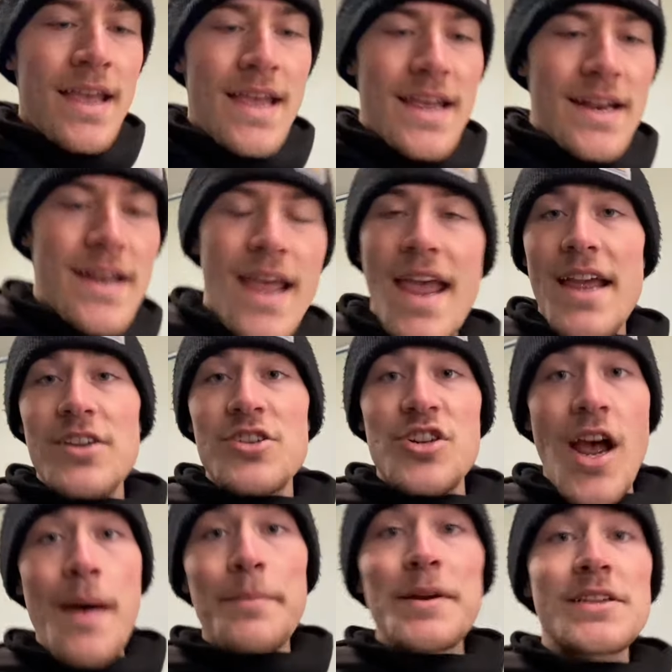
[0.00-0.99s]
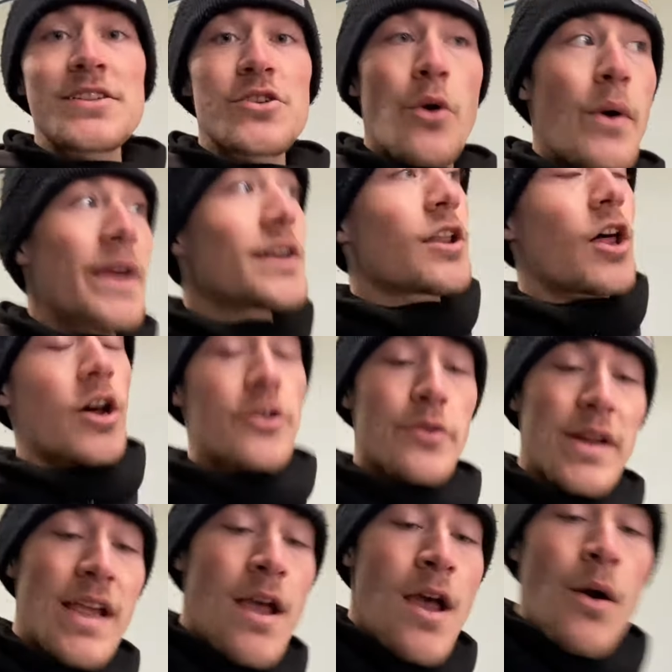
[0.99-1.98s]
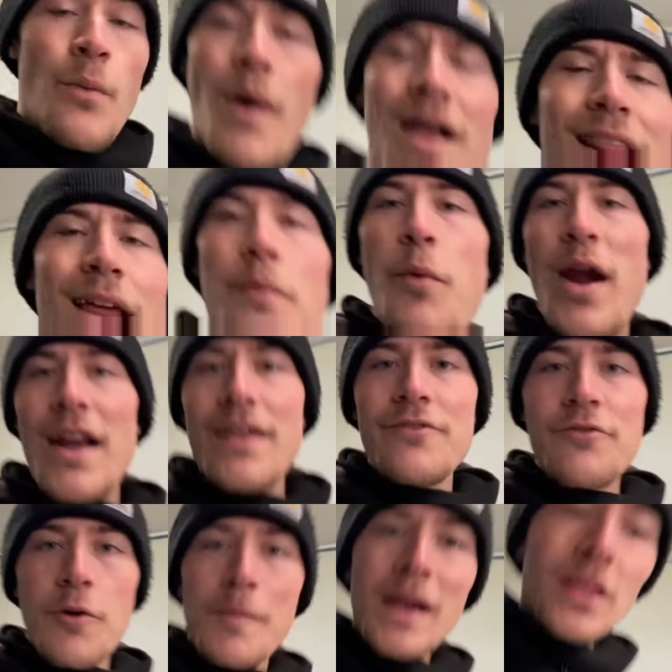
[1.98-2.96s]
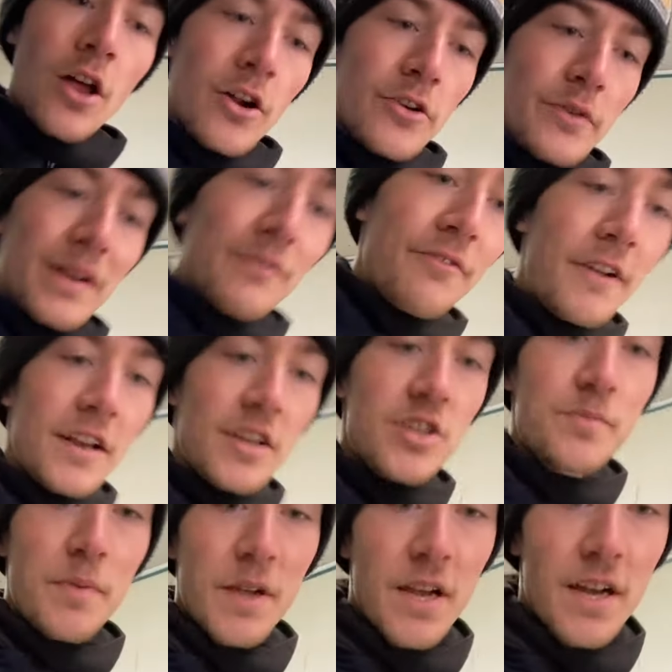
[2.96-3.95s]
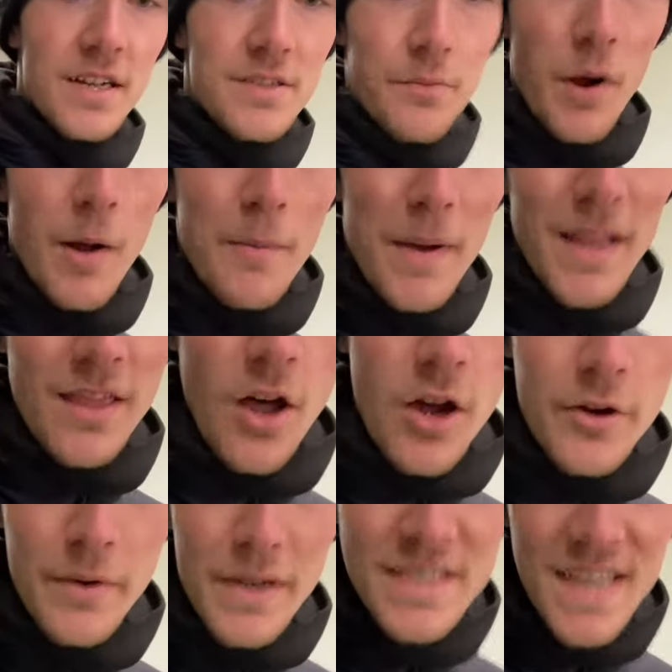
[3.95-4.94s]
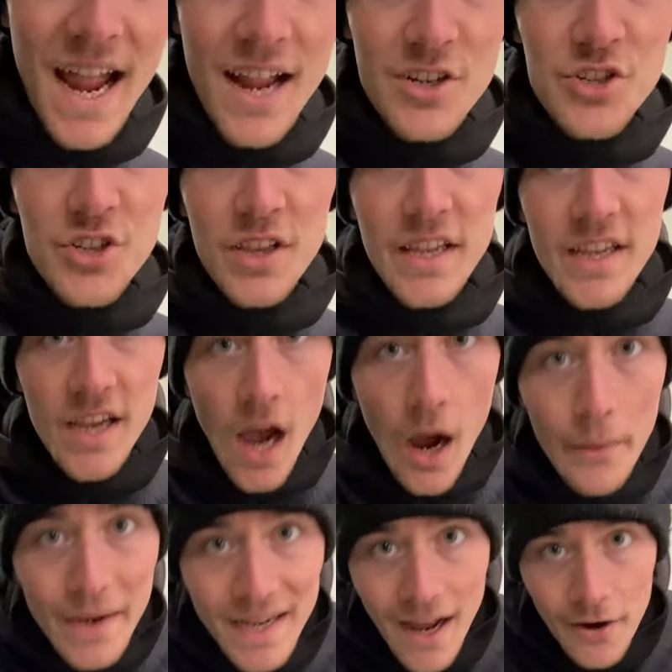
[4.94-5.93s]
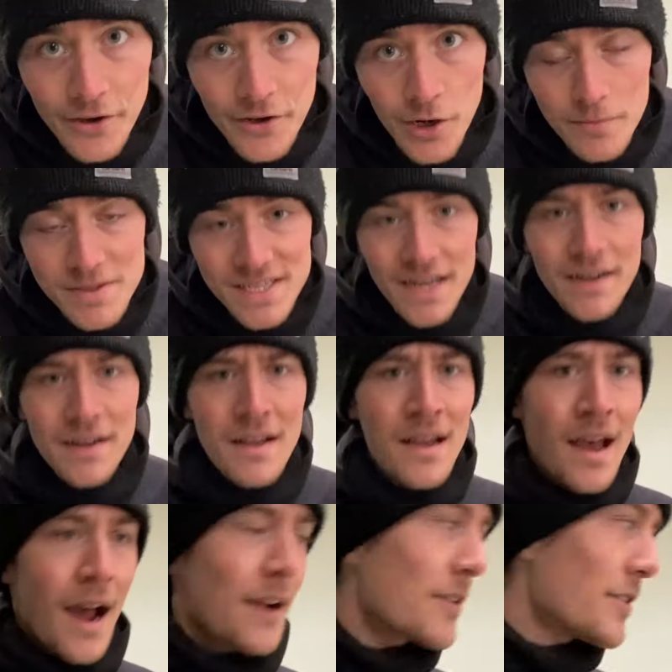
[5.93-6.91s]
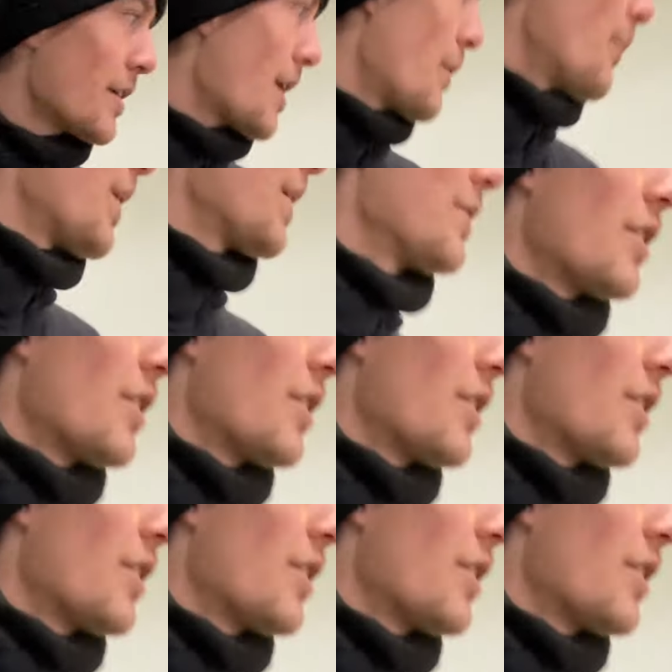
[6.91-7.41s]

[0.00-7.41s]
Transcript: in a Japanese coin laundry while I'm waiting for my laundry to finish because, well, my laundry is actually going now, you know what I'm saying? I don't know how well